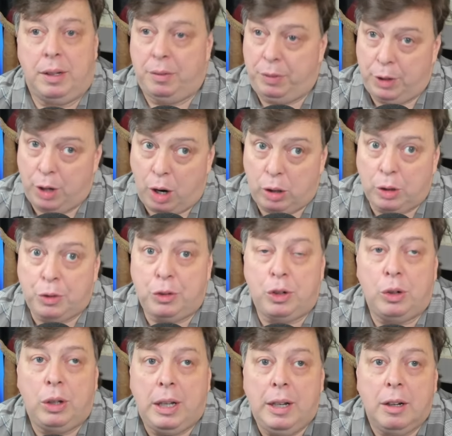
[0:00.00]
If y'all are
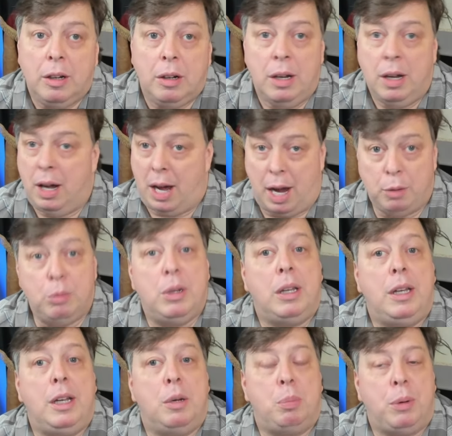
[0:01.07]
still here, I
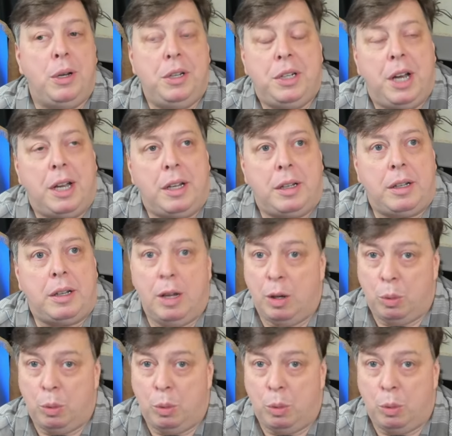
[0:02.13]
really appreciate it.